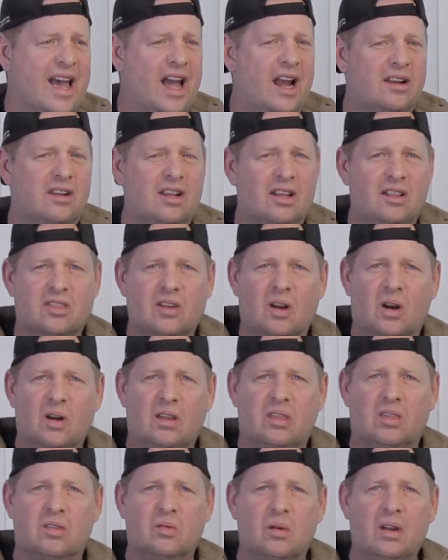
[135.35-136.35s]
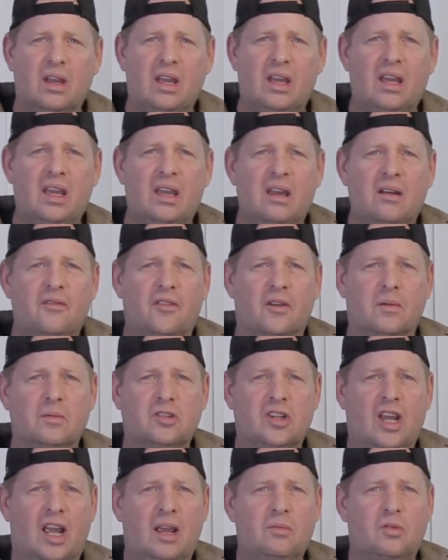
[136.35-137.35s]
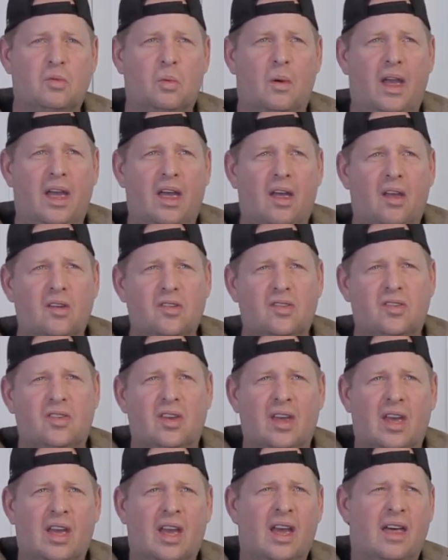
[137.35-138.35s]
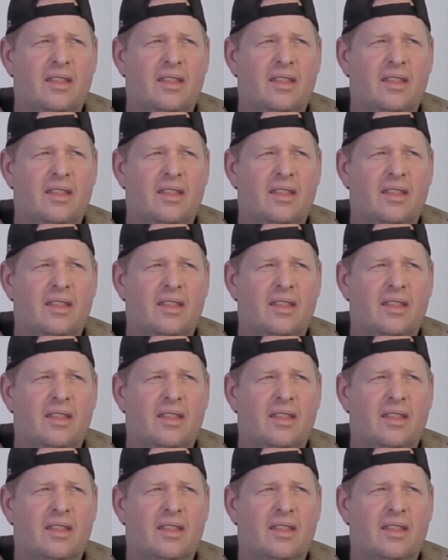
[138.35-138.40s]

1933 from James Wells.